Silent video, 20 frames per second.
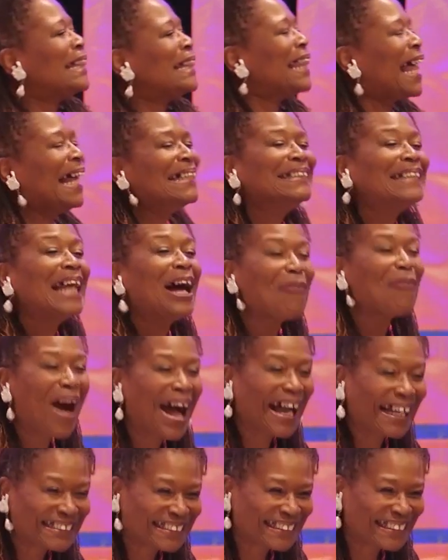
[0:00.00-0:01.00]
That's how
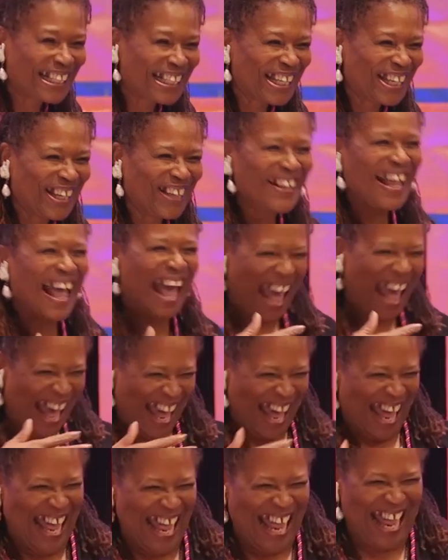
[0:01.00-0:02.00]
I see
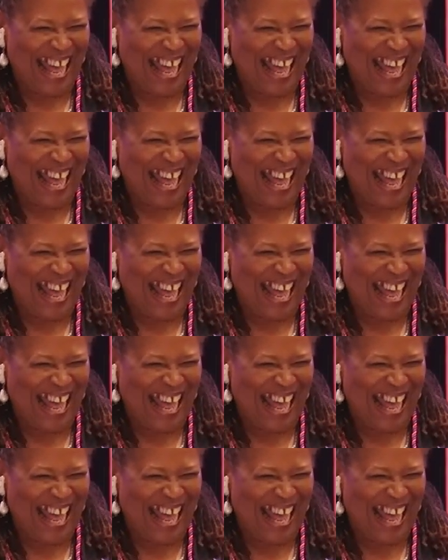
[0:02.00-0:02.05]
it.